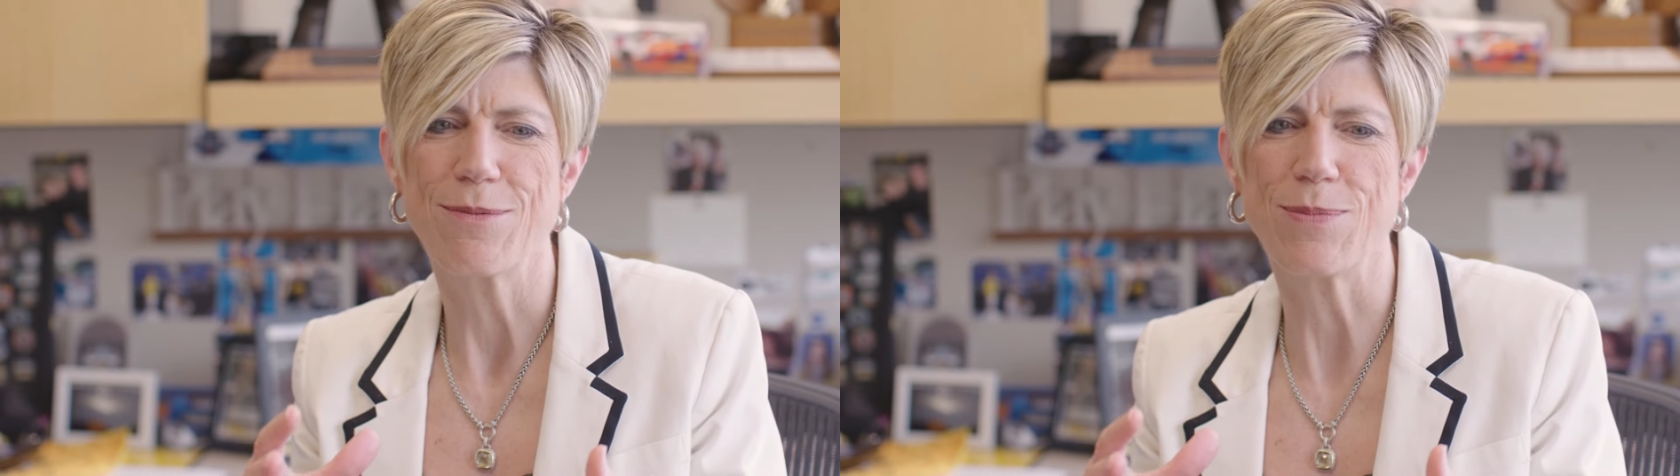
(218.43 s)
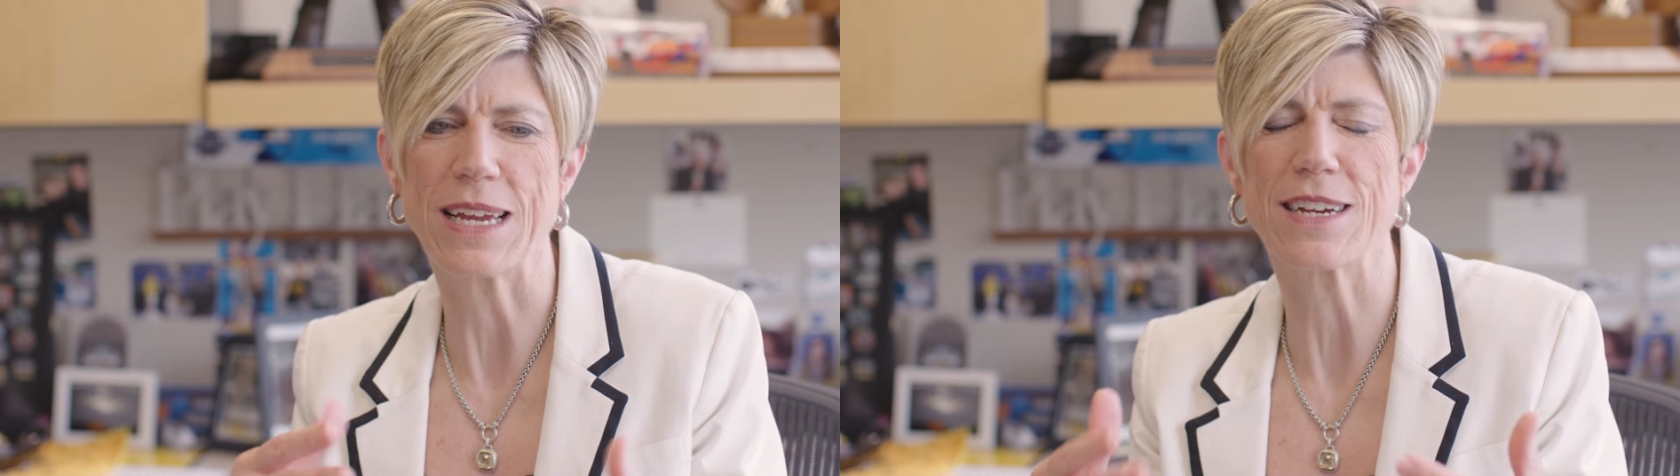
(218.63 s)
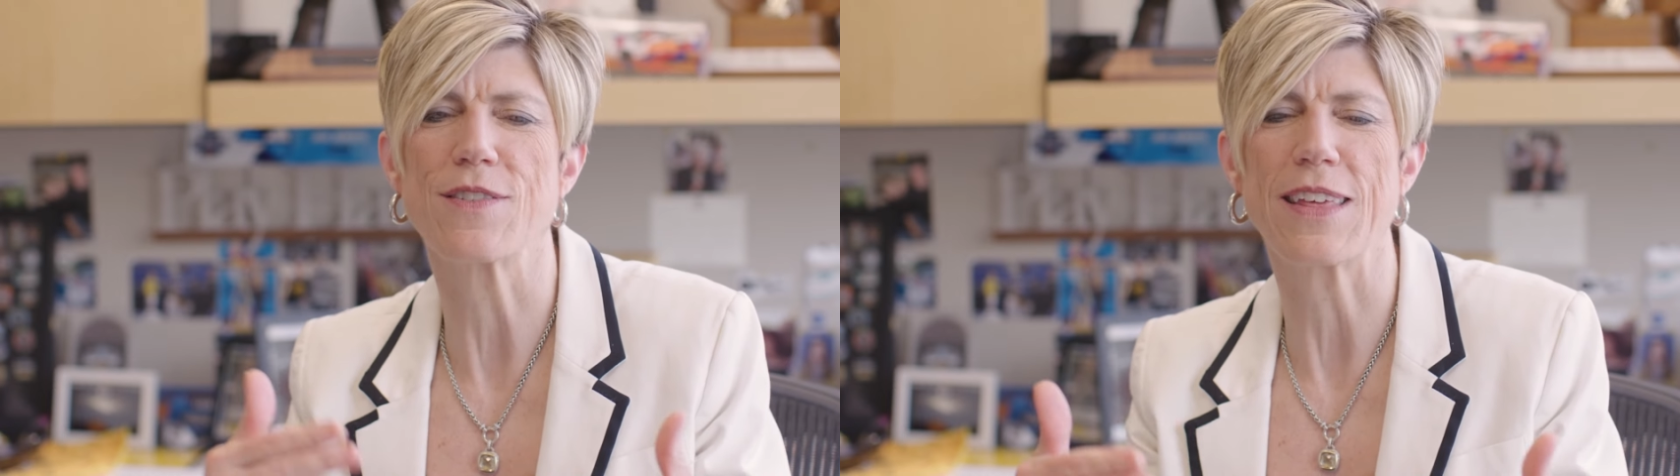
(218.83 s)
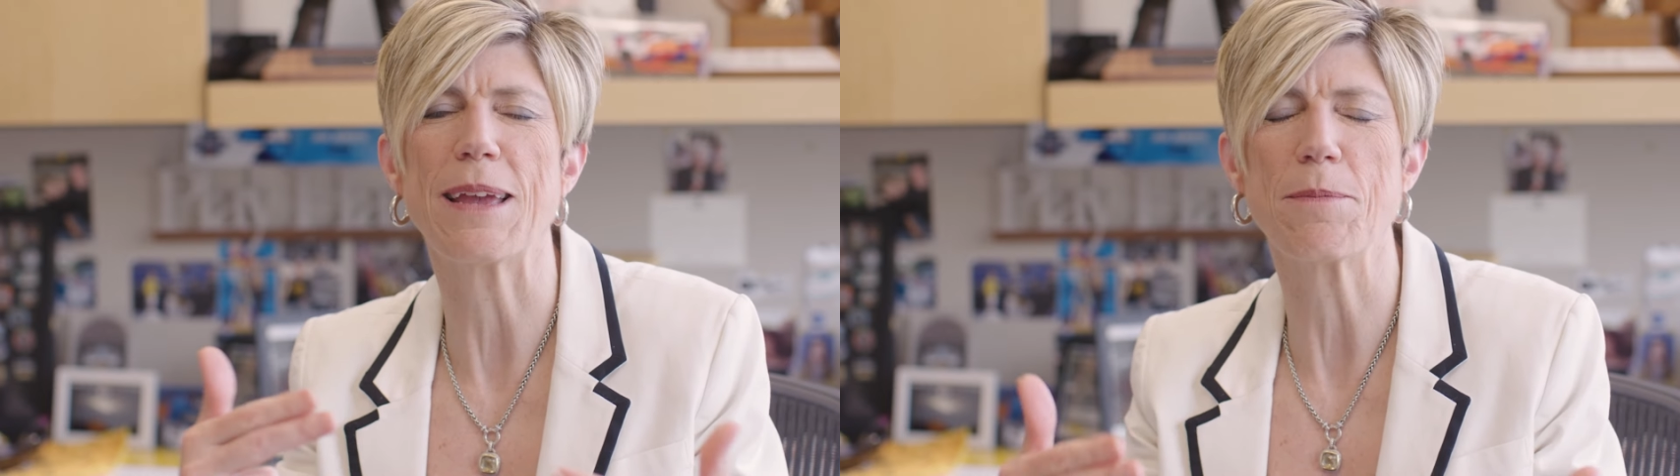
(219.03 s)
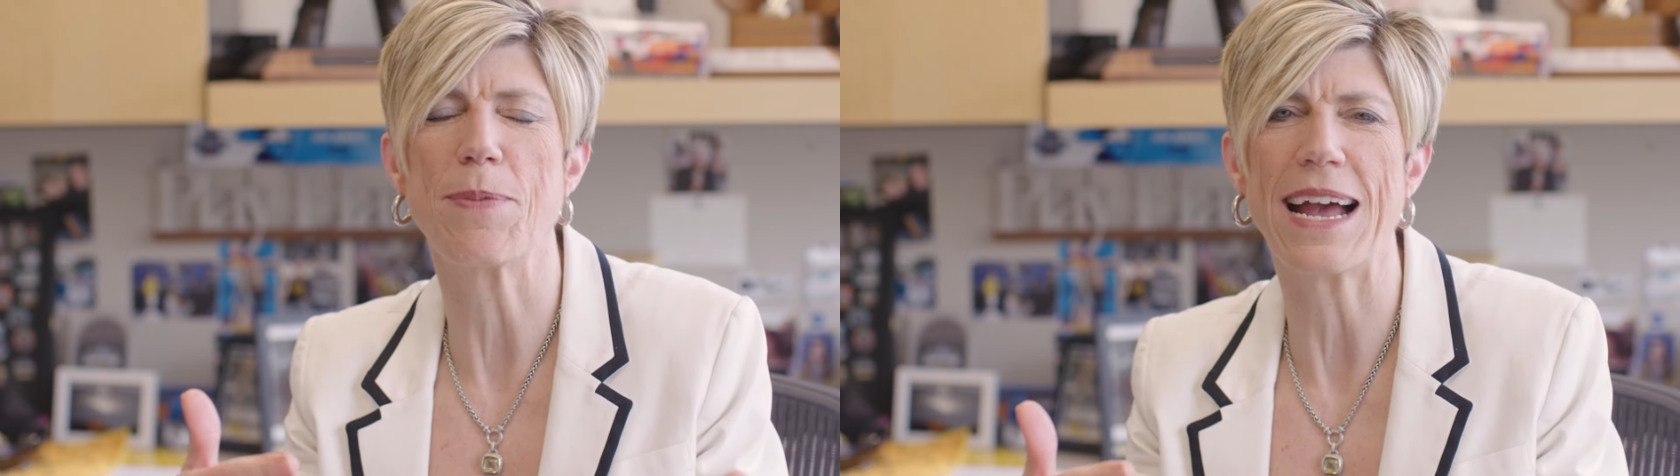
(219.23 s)
because of the
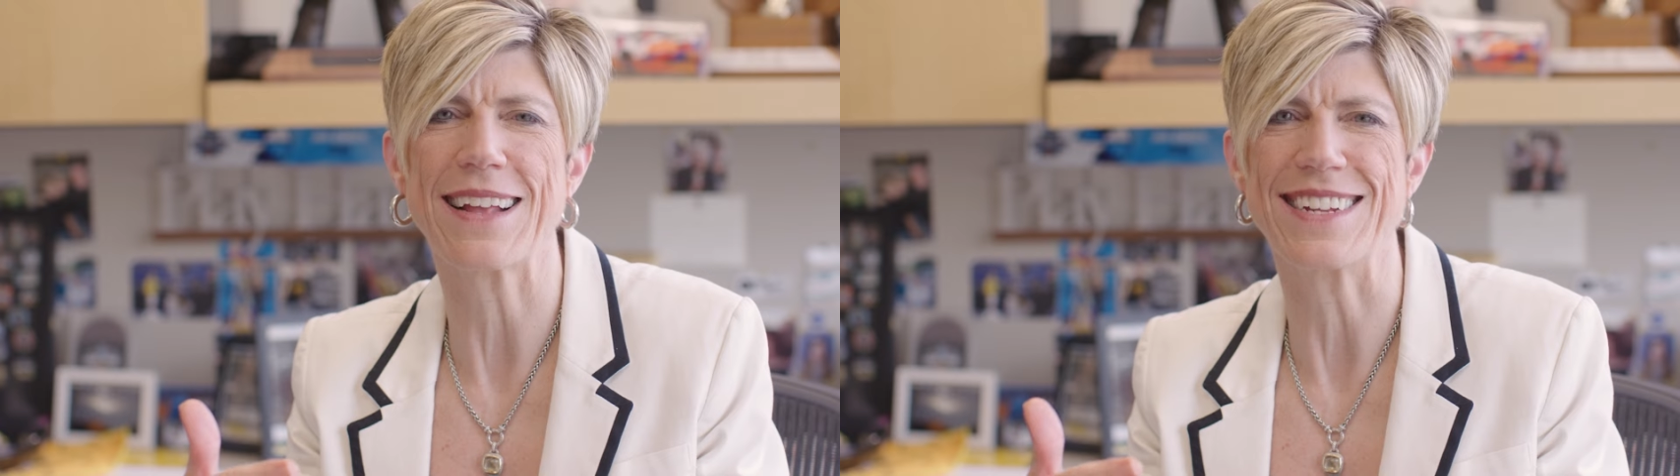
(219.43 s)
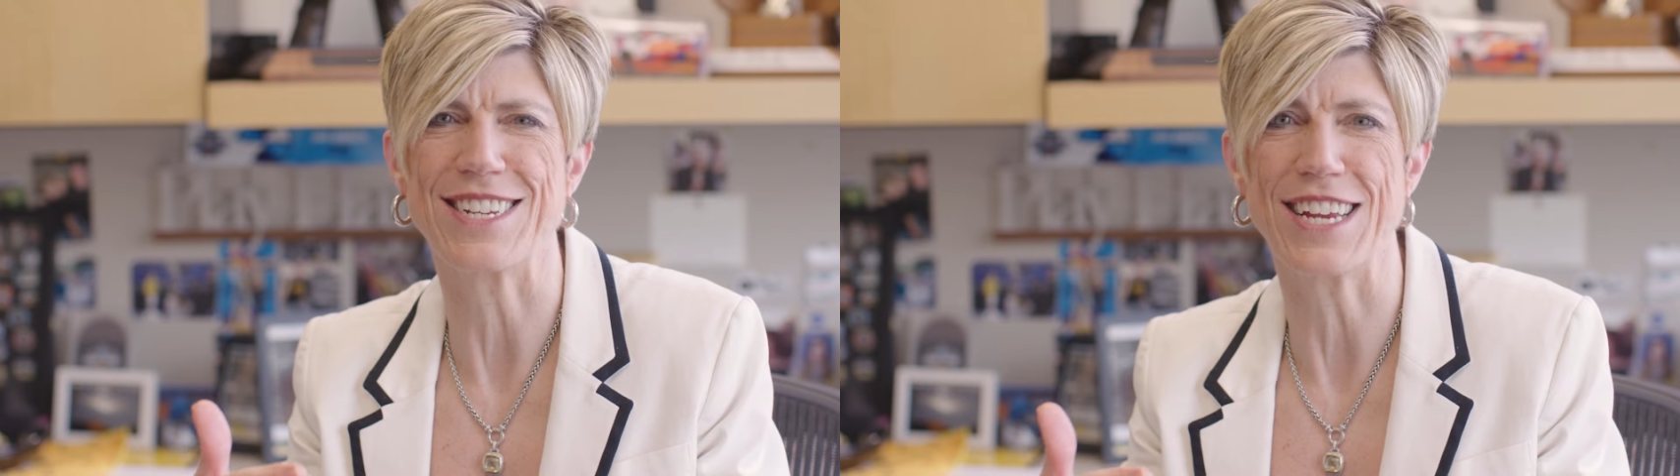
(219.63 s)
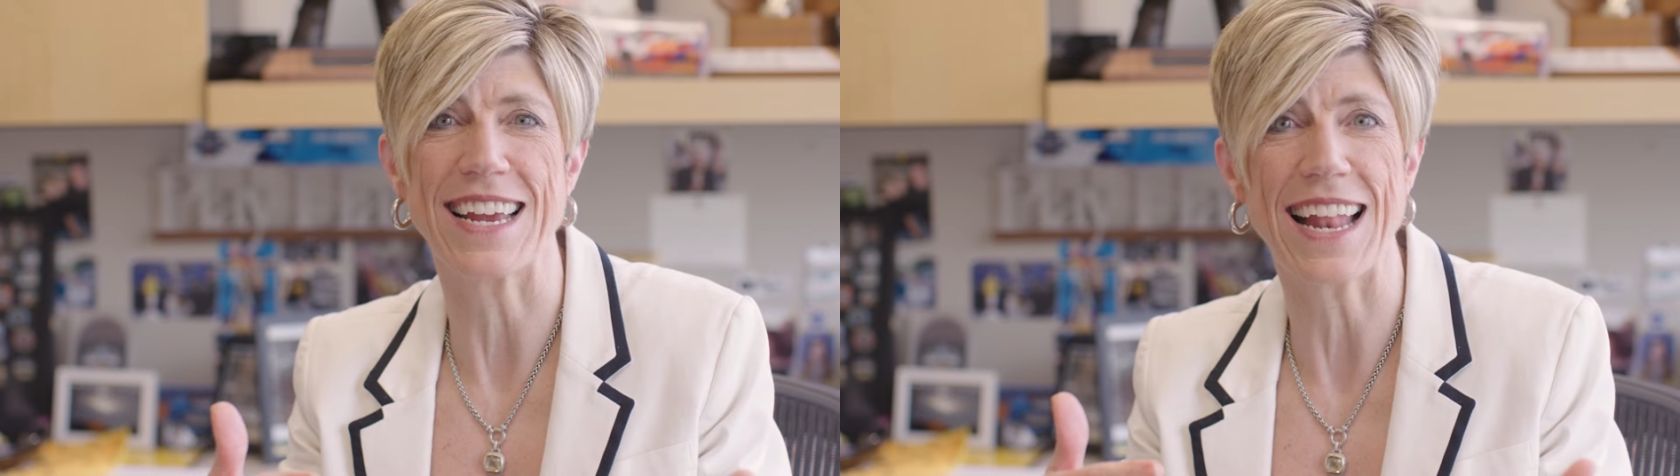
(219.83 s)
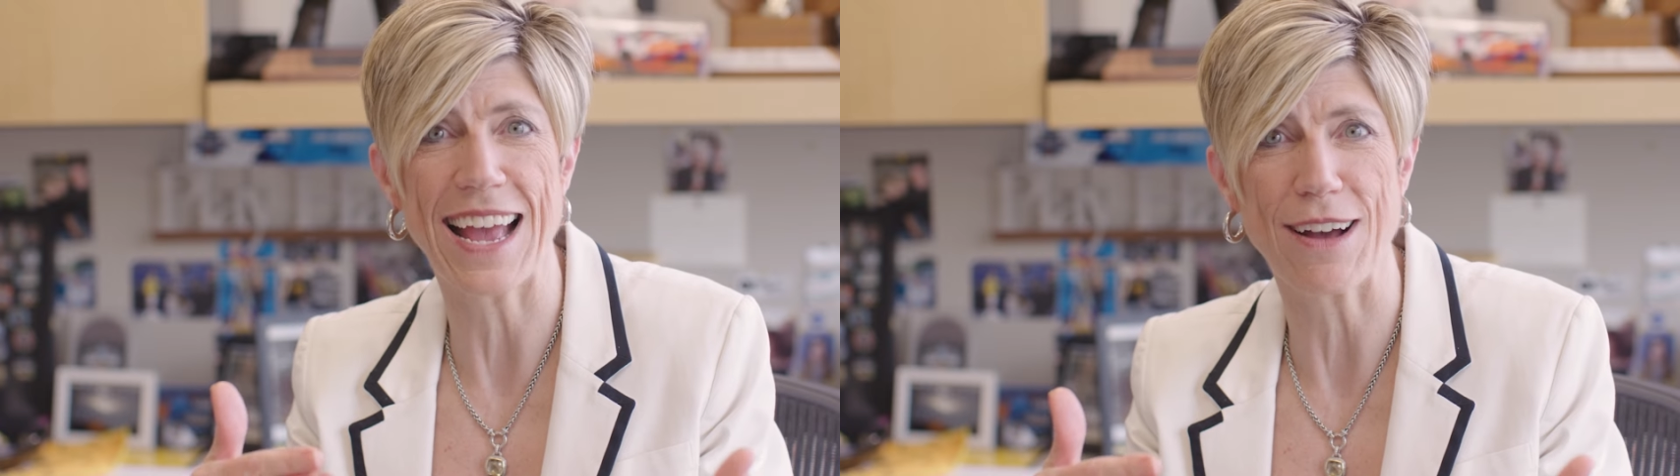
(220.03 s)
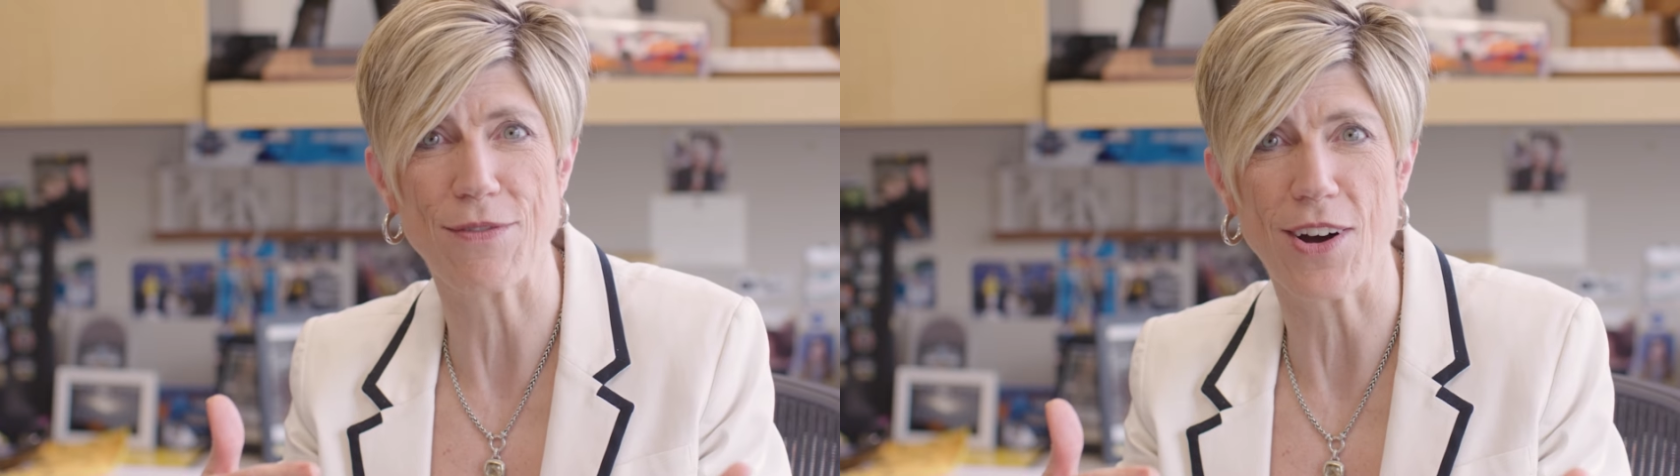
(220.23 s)
impact that she can
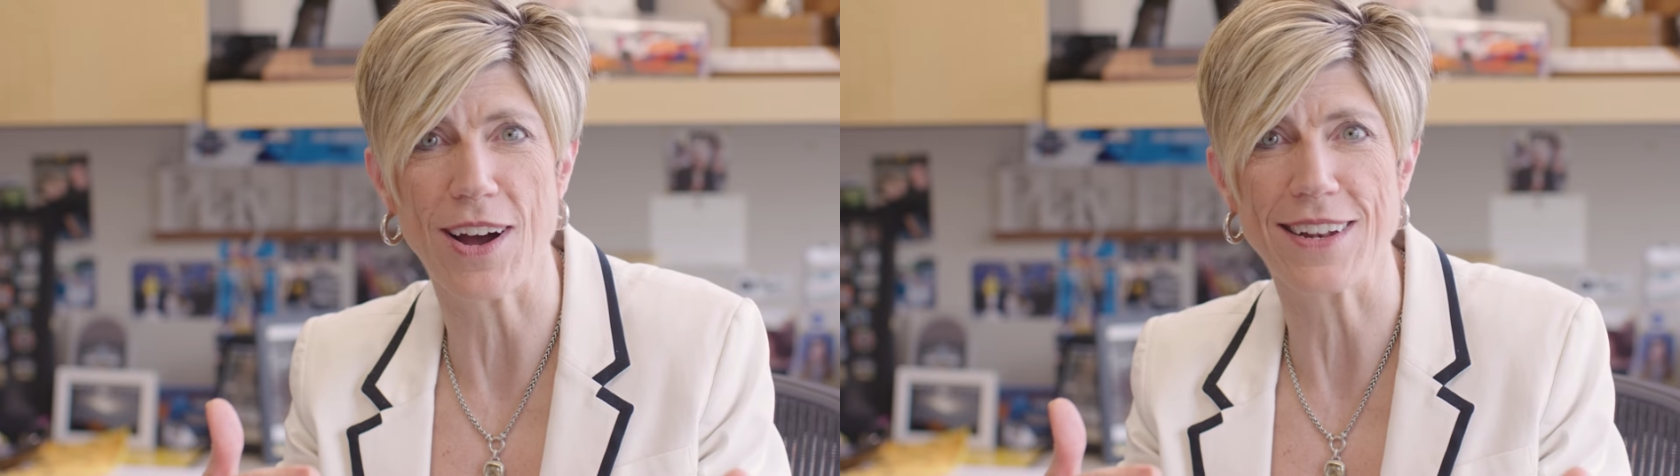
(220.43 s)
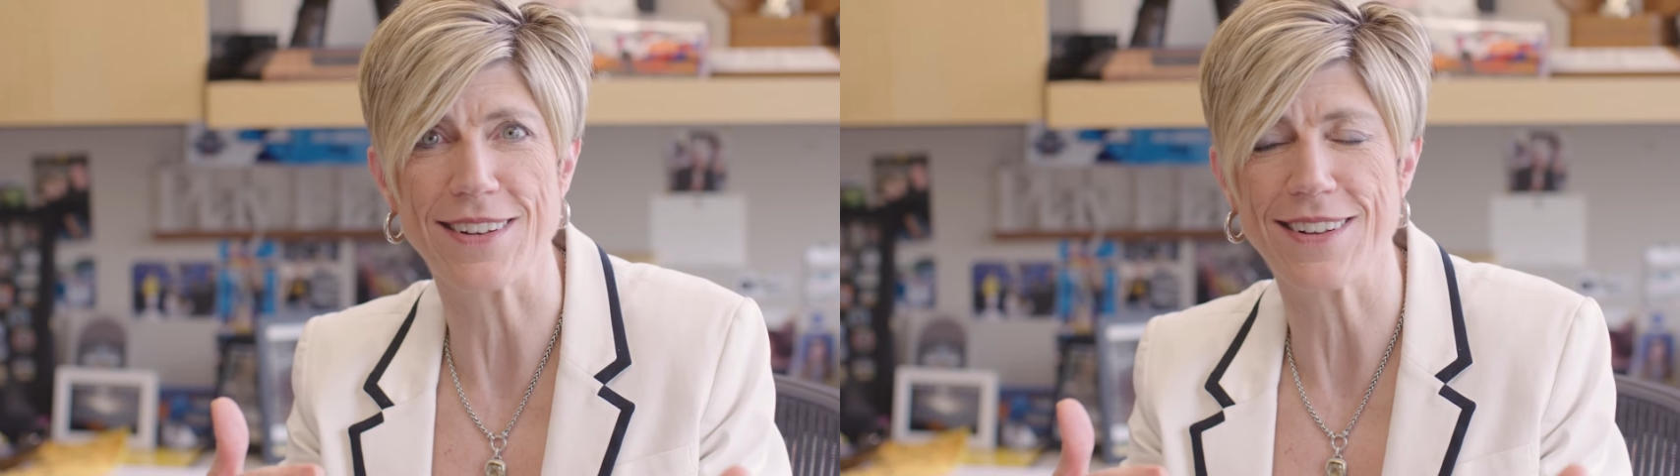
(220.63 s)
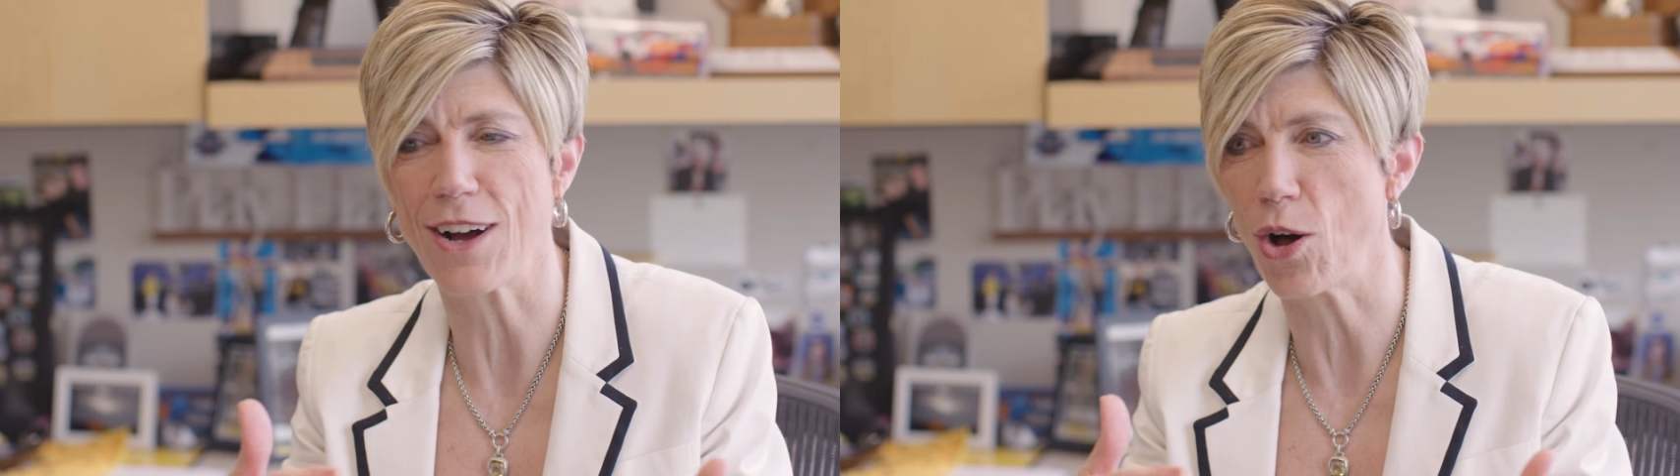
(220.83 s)
have on